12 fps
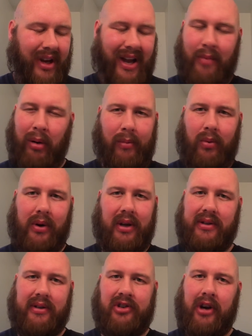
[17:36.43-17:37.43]
I probably won't
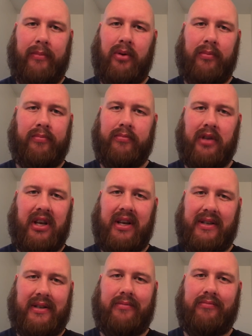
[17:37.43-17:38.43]
unsubscribe to him
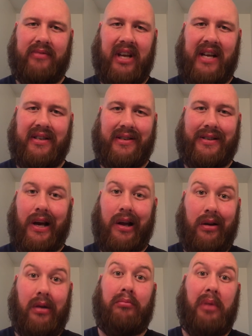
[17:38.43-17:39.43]
because guy's a
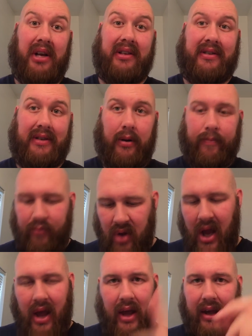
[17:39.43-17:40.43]
stud, but still.
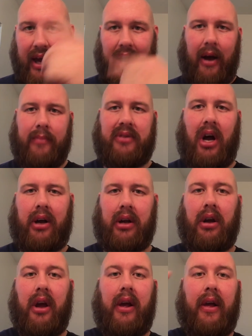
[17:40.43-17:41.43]
Okay, I'm talking.
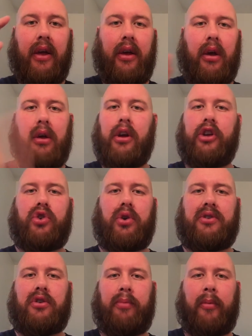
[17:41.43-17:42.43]
Enjoy the
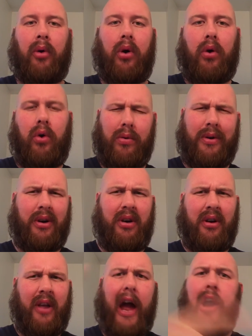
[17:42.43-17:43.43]
Super Bowl, or
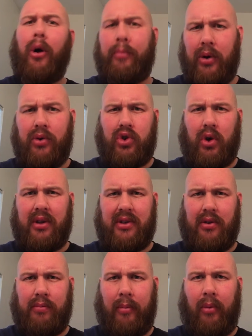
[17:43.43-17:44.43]
I hope you enjoyed the
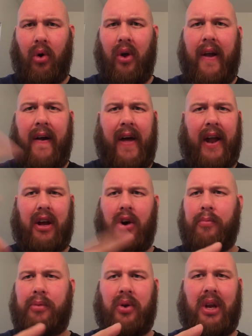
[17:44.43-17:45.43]
Super Bowl, and I
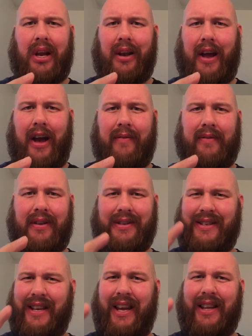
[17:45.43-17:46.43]
hope you didn't have to
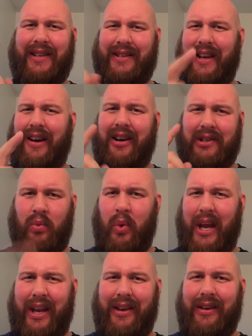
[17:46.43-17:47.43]
see the Seahawks
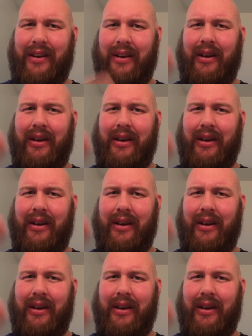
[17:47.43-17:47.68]
win.